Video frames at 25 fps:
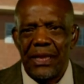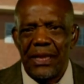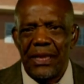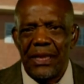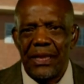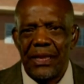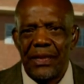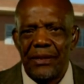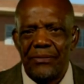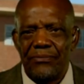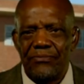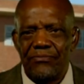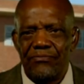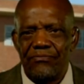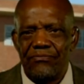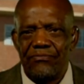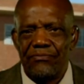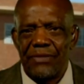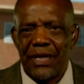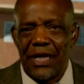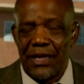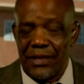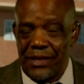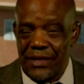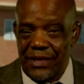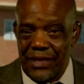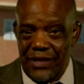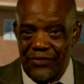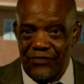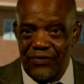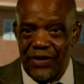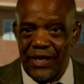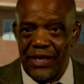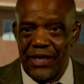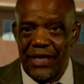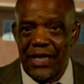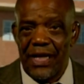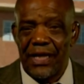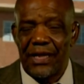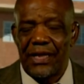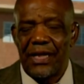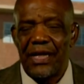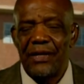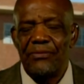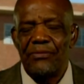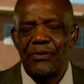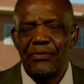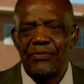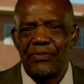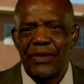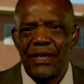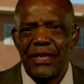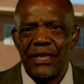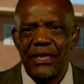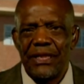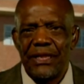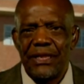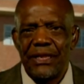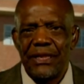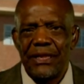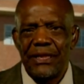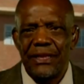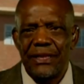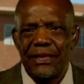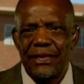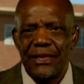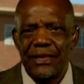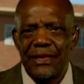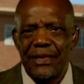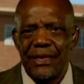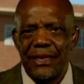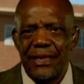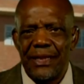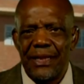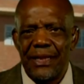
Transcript: um, and given their capabilities,